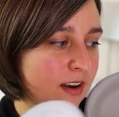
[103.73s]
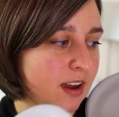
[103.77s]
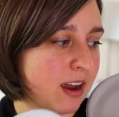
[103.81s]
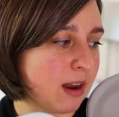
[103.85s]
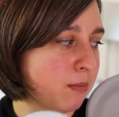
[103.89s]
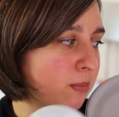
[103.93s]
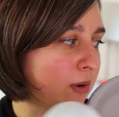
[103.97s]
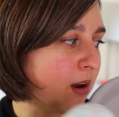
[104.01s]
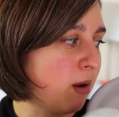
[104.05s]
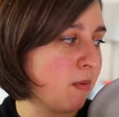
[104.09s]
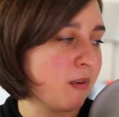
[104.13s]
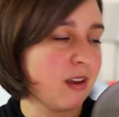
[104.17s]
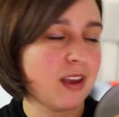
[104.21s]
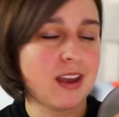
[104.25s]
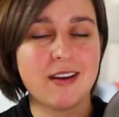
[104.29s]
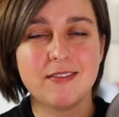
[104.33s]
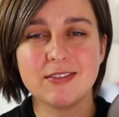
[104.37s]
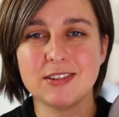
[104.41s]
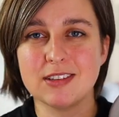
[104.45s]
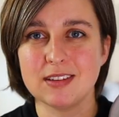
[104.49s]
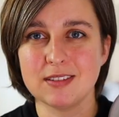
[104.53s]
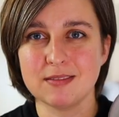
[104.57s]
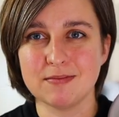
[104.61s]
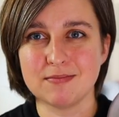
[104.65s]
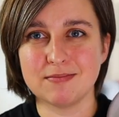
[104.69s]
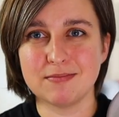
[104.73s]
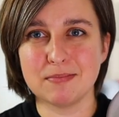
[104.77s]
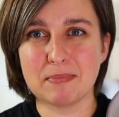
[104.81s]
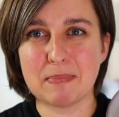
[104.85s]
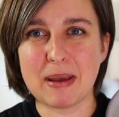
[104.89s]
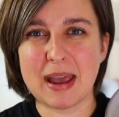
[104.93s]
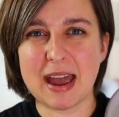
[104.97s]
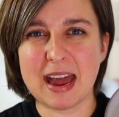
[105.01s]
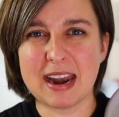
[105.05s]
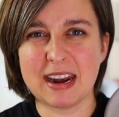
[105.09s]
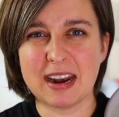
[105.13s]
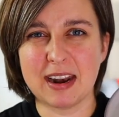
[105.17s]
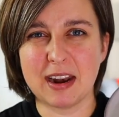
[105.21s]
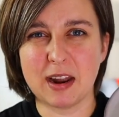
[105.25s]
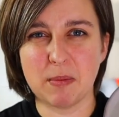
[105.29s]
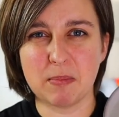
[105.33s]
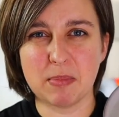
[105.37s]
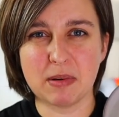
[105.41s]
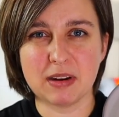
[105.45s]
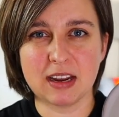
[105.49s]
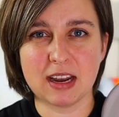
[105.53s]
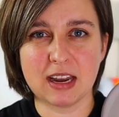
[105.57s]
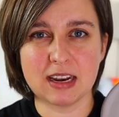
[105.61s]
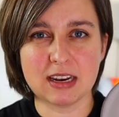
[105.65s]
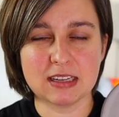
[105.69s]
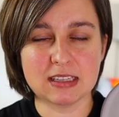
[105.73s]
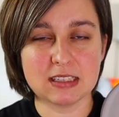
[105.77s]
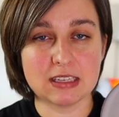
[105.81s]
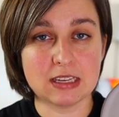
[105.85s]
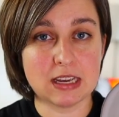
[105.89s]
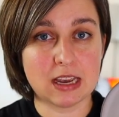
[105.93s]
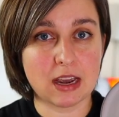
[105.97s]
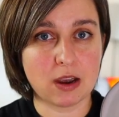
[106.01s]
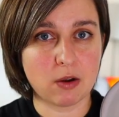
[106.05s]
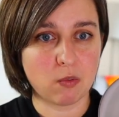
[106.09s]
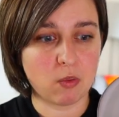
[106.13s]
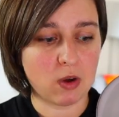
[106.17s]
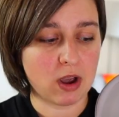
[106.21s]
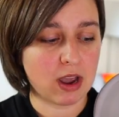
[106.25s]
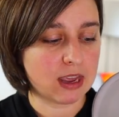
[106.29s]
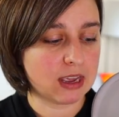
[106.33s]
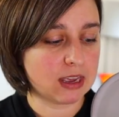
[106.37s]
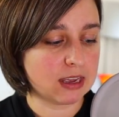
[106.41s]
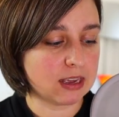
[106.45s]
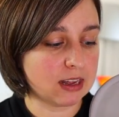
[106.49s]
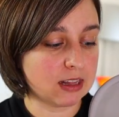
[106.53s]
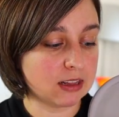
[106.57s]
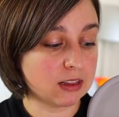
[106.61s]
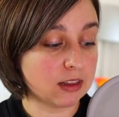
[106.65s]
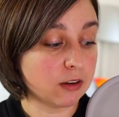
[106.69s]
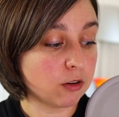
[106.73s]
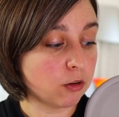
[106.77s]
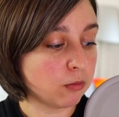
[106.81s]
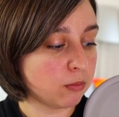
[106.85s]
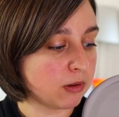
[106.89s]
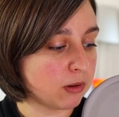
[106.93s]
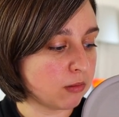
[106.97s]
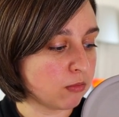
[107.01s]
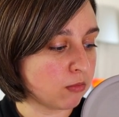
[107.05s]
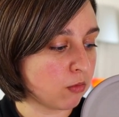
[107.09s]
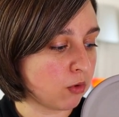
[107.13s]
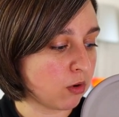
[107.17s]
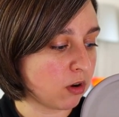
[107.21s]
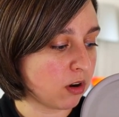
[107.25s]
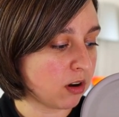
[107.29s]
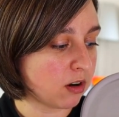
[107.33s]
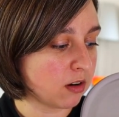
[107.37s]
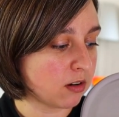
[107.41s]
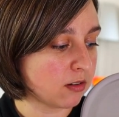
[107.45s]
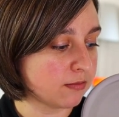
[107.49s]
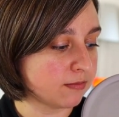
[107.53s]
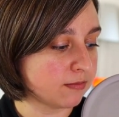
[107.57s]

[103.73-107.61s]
I'd probably have to pad it up and kind of D I Y it a little bit more,